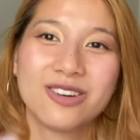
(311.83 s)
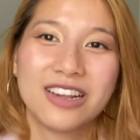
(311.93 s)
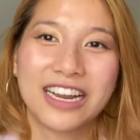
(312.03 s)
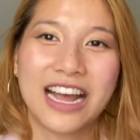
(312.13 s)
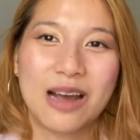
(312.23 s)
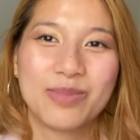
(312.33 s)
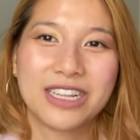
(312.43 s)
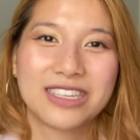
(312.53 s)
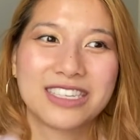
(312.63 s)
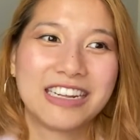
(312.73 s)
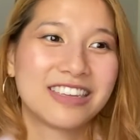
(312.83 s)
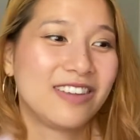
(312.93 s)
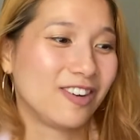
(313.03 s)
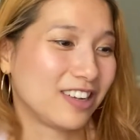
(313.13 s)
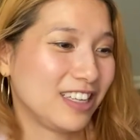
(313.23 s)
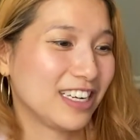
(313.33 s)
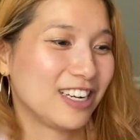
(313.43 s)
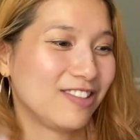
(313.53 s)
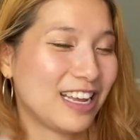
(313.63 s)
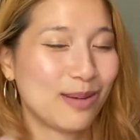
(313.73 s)
like happen at the same time your clit
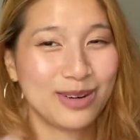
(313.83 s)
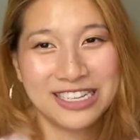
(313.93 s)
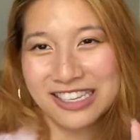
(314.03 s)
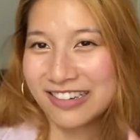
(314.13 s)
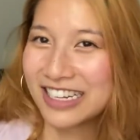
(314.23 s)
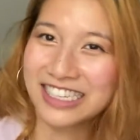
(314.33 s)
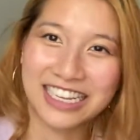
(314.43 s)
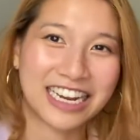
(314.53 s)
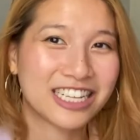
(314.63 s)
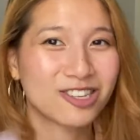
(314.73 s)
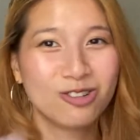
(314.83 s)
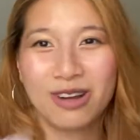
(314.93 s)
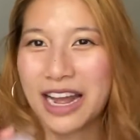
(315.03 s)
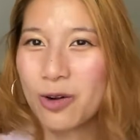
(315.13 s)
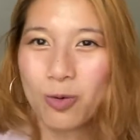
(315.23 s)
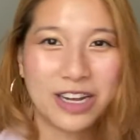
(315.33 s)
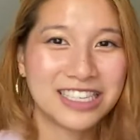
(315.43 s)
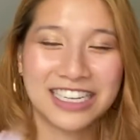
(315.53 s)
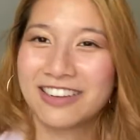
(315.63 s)
comes happening, so it's like 2 at once.